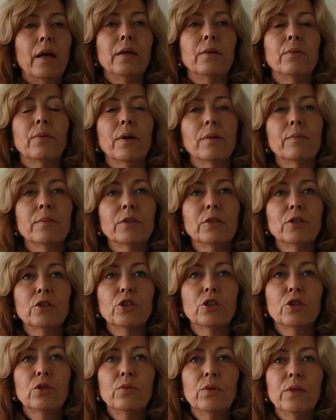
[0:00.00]
Anyway, I'm going to
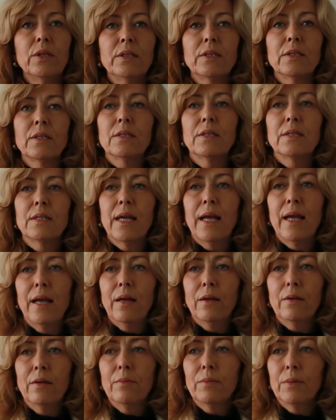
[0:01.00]
shoot into
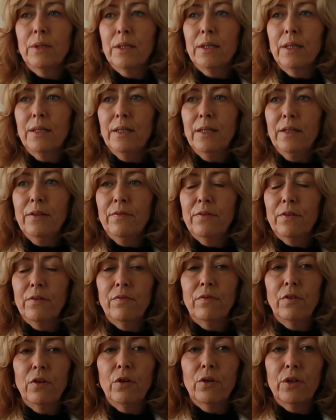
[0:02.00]
town. I'm going to leave the
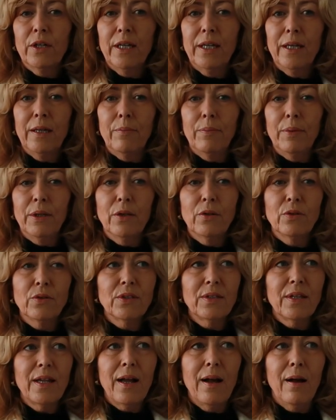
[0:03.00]
vlog here,
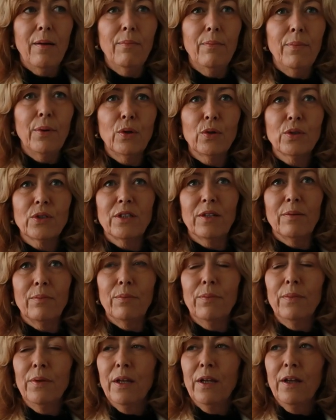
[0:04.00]
because that
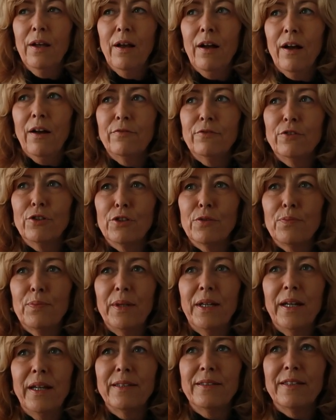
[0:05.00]
unboxing, I've just
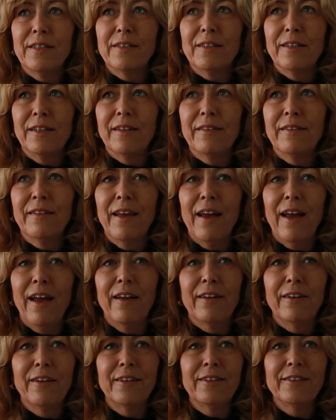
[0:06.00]
been editing
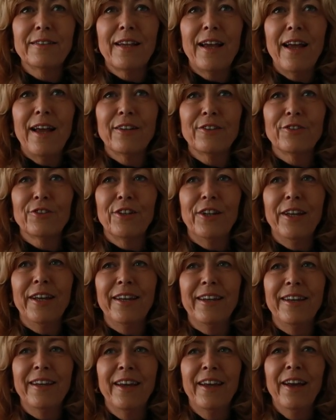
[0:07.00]
that, and it's
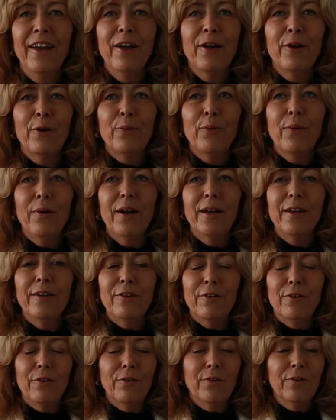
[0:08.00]
actually quite
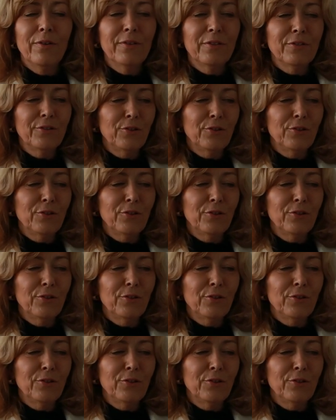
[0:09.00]
long.